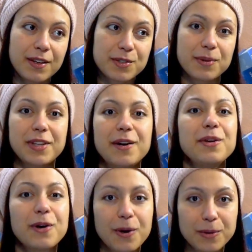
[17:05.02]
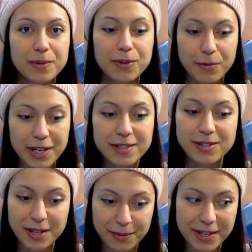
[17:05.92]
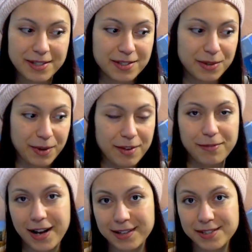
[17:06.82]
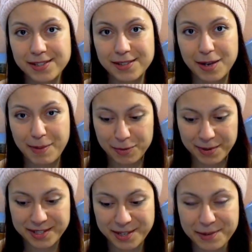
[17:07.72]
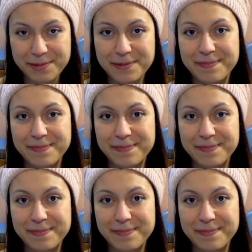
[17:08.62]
So there you go, 3 secrets, 3 facts about myself.